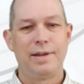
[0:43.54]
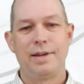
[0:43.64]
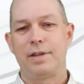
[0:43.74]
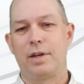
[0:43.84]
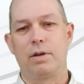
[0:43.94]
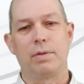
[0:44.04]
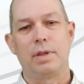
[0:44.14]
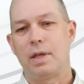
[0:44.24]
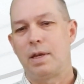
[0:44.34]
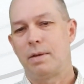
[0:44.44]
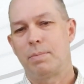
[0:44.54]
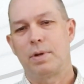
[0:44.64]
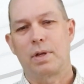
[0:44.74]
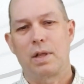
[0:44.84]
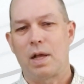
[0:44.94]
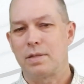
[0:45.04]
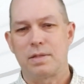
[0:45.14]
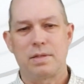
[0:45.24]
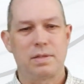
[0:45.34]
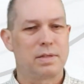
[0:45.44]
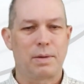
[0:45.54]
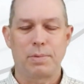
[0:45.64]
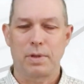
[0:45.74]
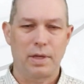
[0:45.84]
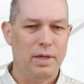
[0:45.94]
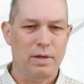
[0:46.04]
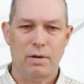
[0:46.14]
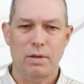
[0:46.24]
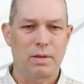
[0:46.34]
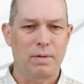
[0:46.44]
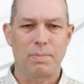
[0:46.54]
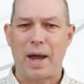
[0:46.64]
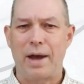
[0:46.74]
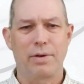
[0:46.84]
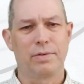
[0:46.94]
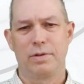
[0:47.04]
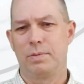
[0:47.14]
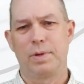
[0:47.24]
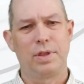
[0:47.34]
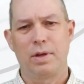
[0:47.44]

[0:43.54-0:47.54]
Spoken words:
You know, they didn't put closets in separately or the powder room with no